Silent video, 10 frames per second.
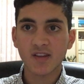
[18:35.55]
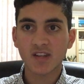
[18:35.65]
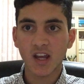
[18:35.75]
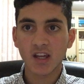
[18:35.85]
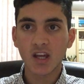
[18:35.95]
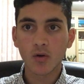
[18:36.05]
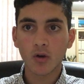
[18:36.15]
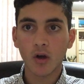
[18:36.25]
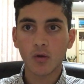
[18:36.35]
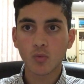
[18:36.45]
St
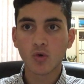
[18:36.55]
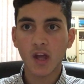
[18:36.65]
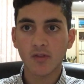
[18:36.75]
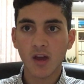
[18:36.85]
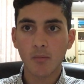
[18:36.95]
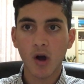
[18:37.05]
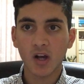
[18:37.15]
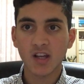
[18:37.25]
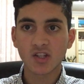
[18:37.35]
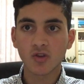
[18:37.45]
Kilda will get their
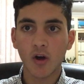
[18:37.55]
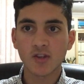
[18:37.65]
marquee slot,